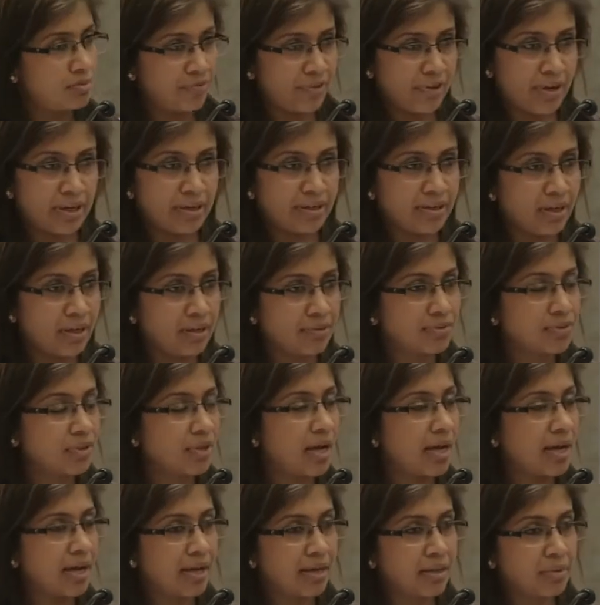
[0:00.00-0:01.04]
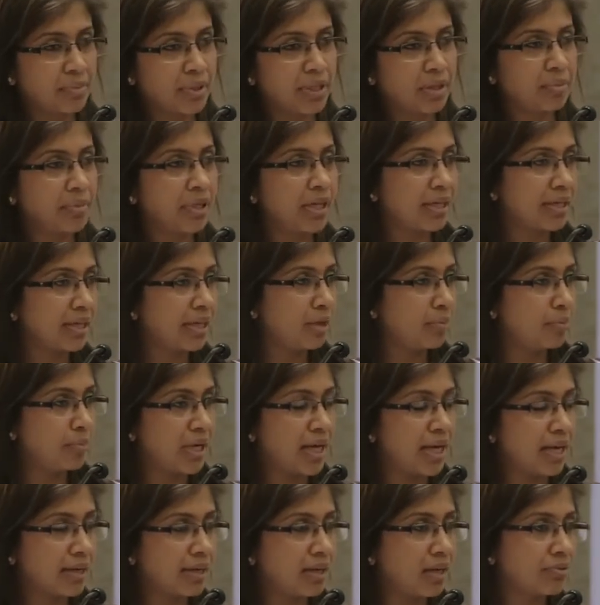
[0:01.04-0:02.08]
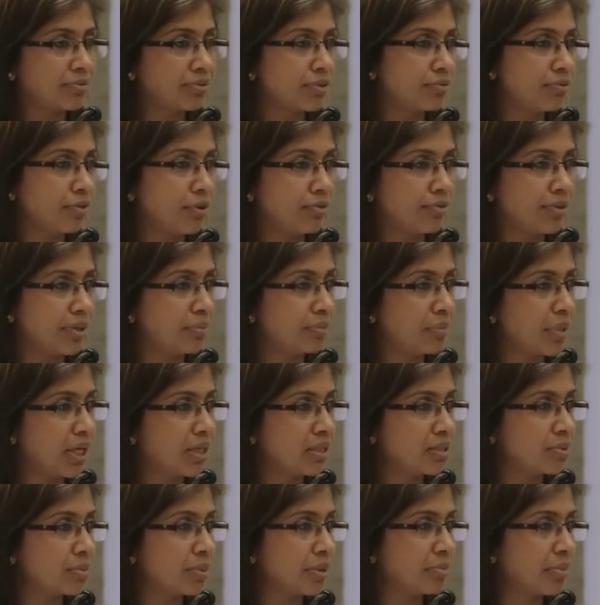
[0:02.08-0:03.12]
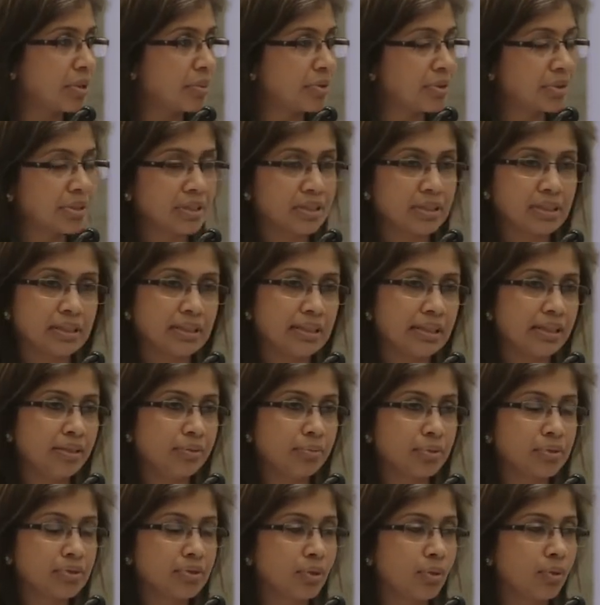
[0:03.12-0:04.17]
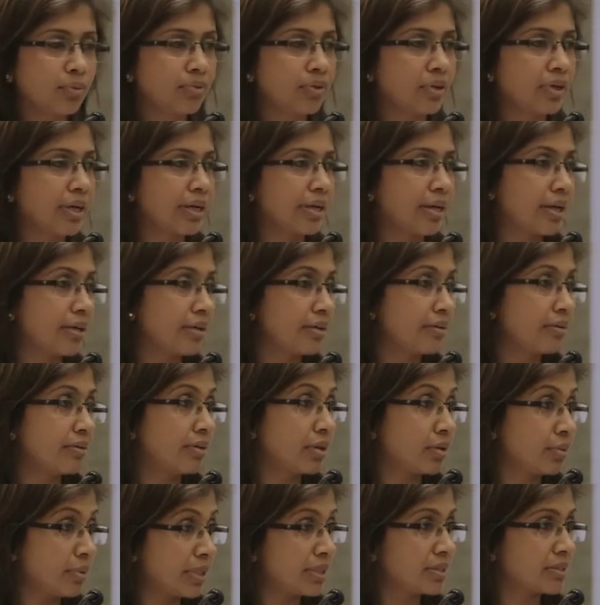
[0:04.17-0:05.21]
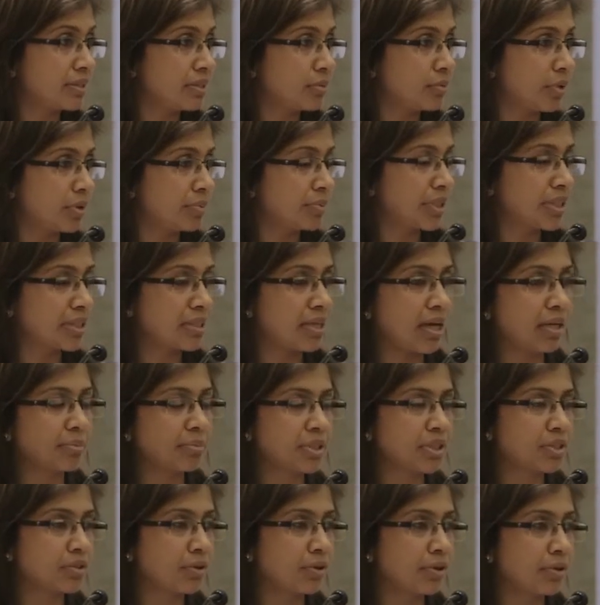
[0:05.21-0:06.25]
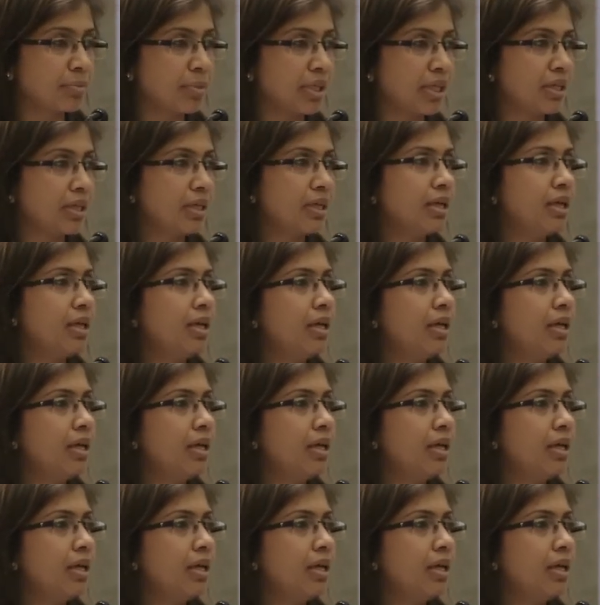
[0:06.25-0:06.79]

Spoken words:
Fair enough. So I had a baby. I came back after 4 or 5 months when my maternity leave was over, and I requested what my assignment's going to be.